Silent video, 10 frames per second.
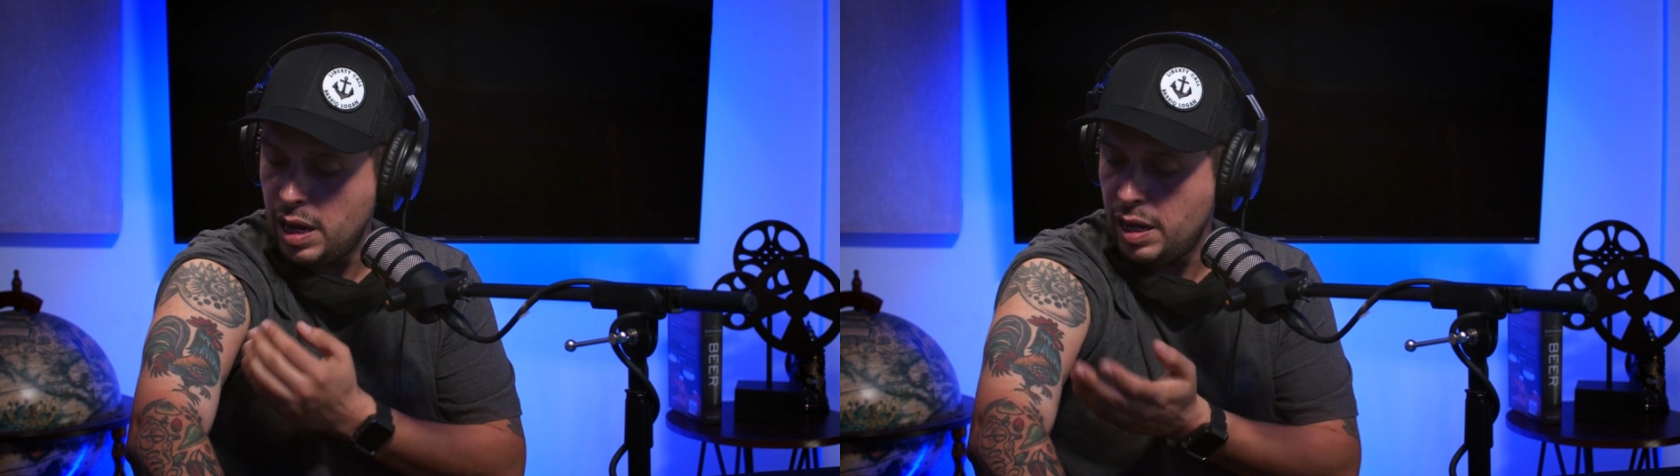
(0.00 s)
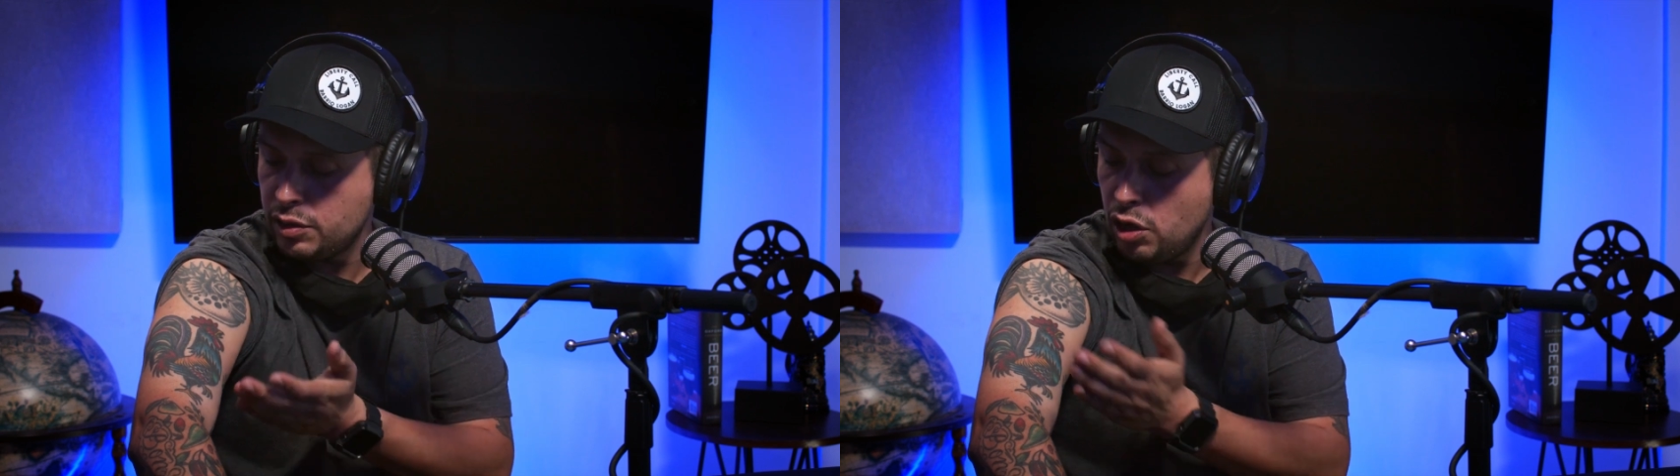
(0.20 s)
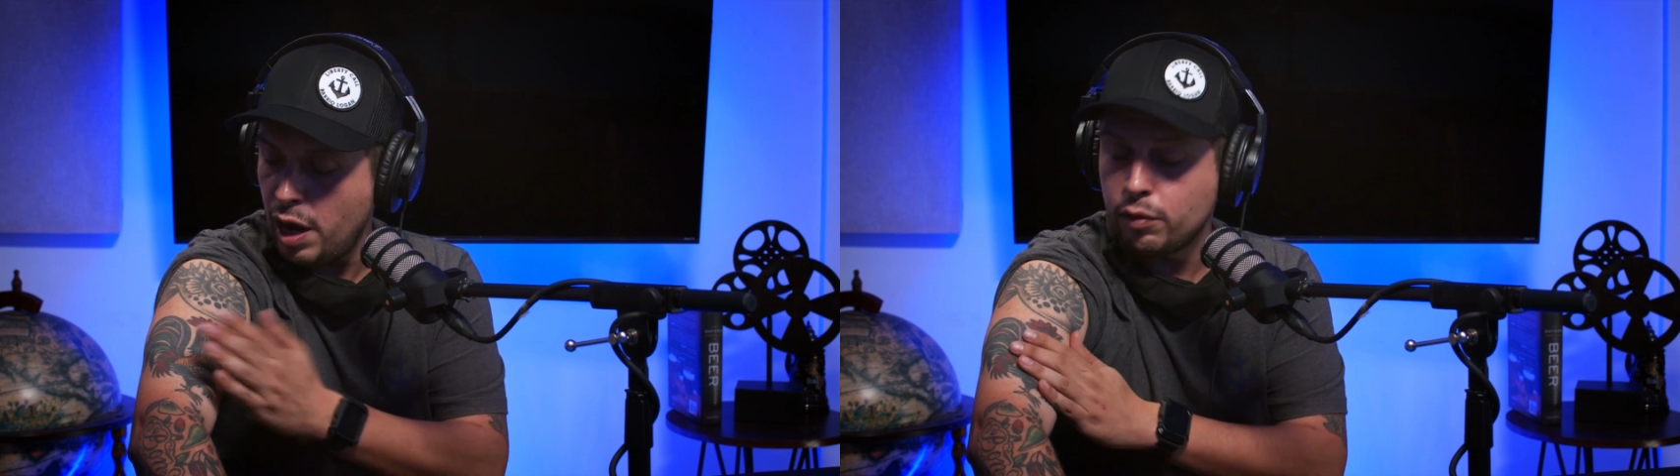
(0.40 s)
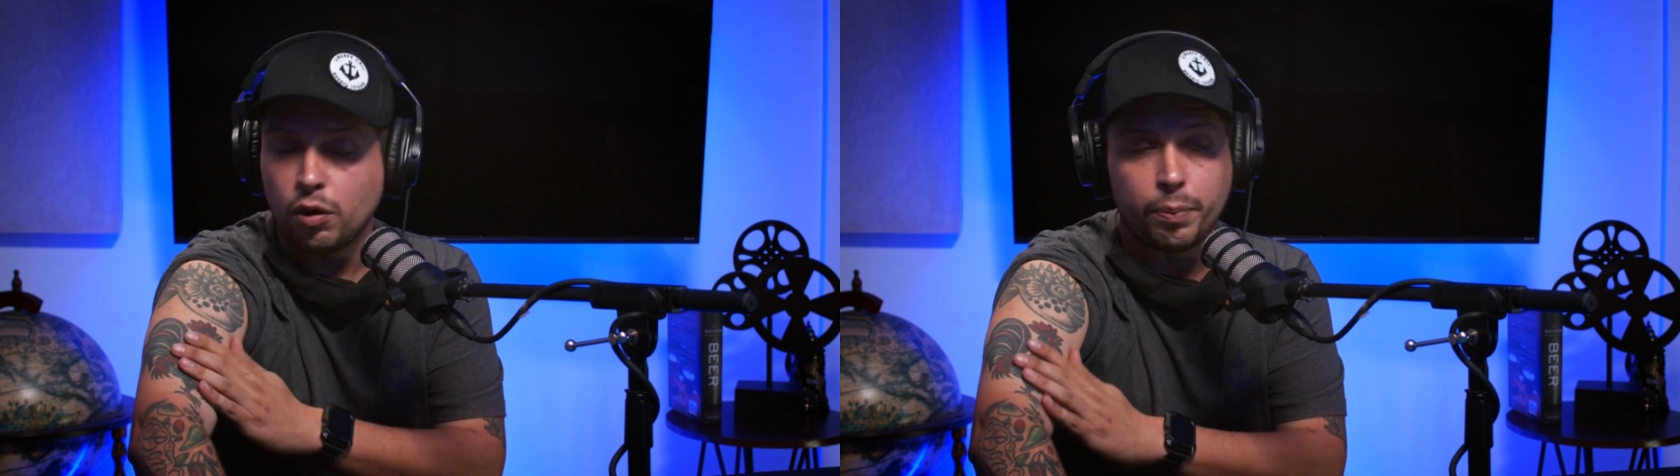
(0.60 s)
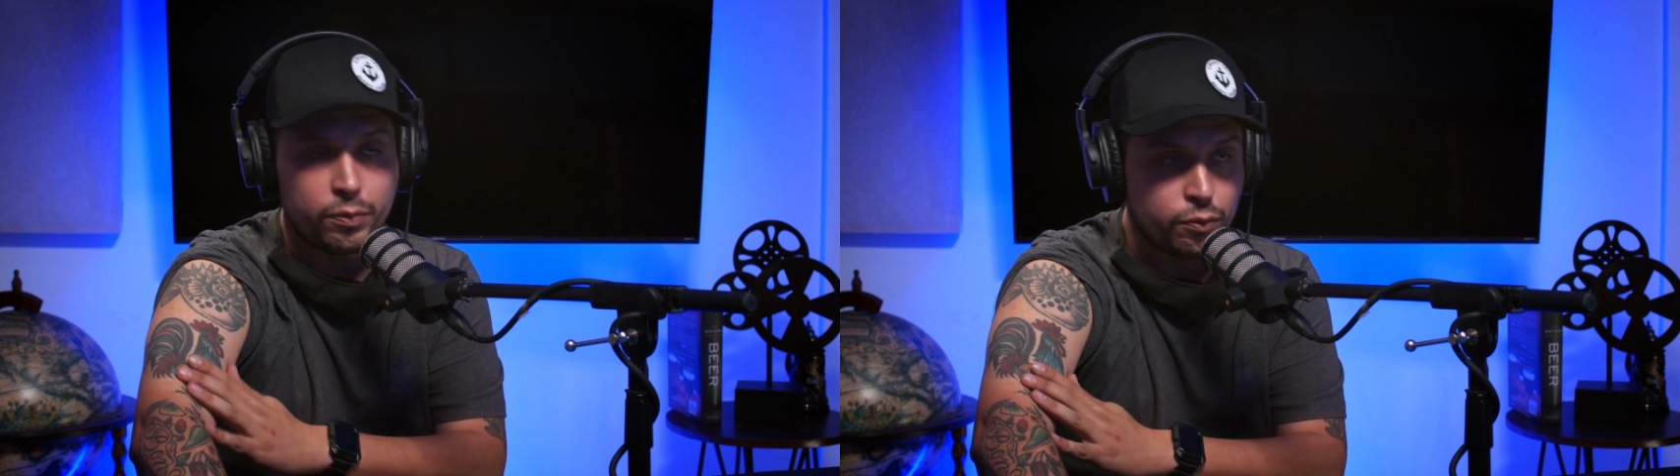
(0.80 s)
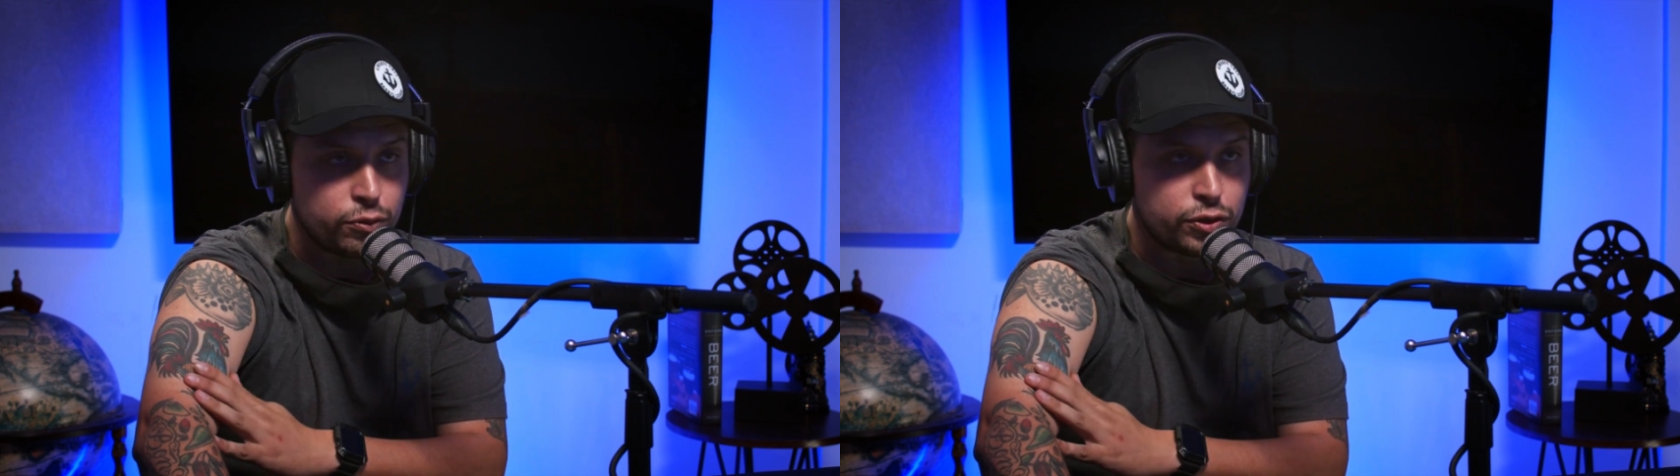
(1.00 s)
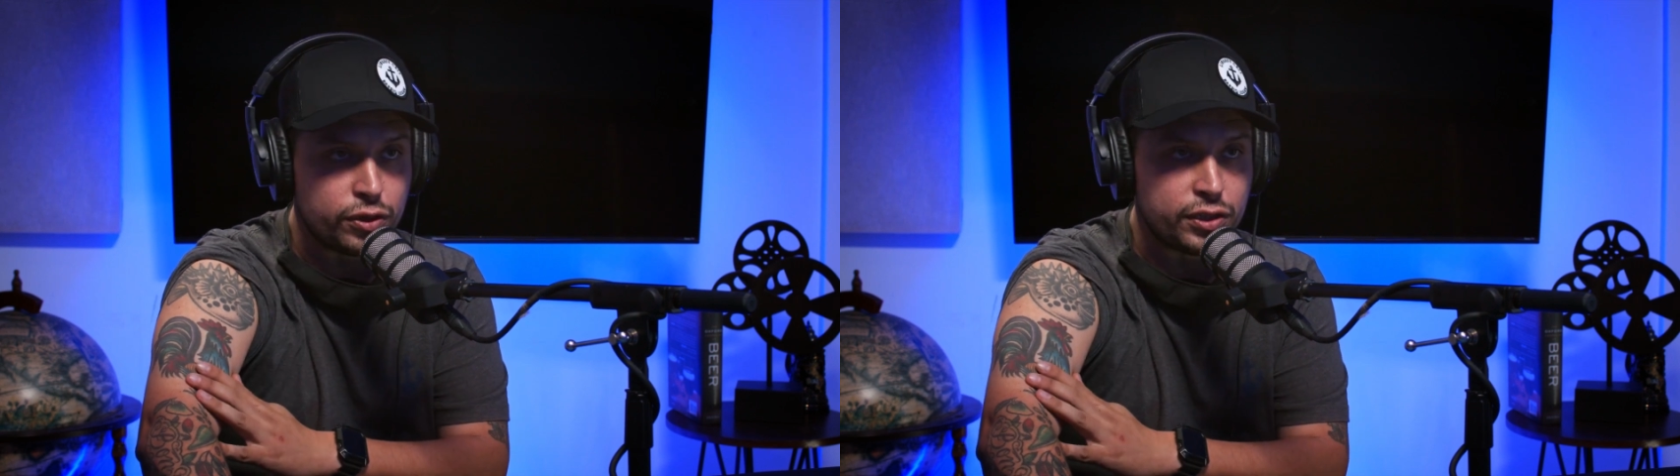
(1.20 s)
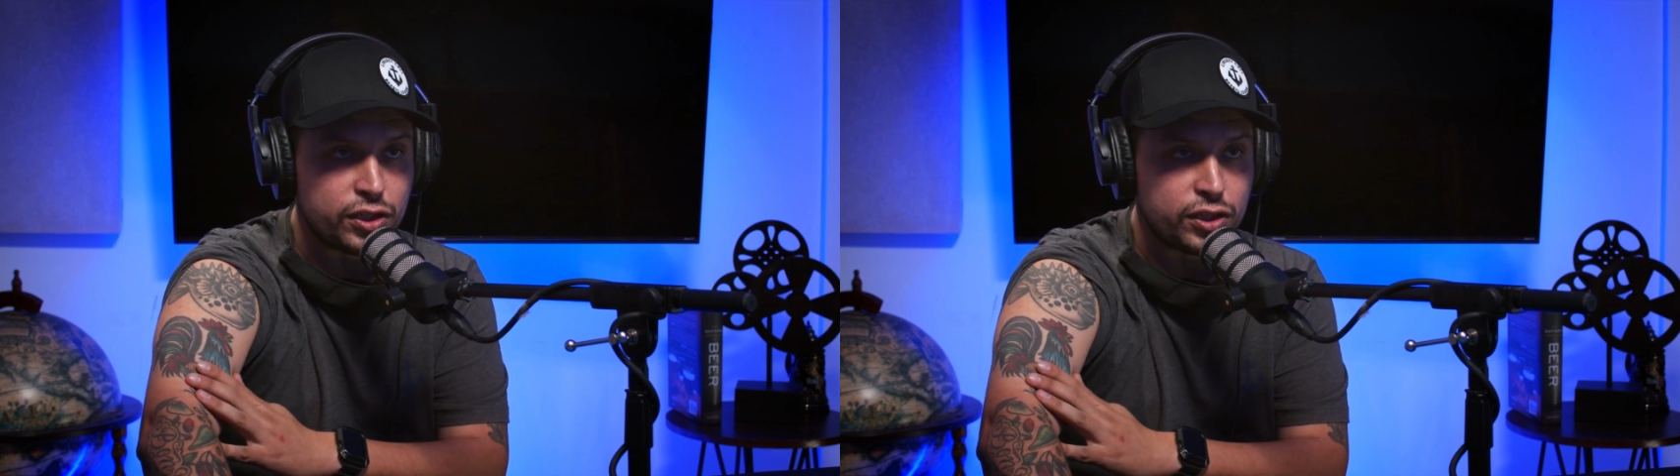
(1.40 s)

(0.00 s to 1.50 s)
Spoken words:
I grew up with roosters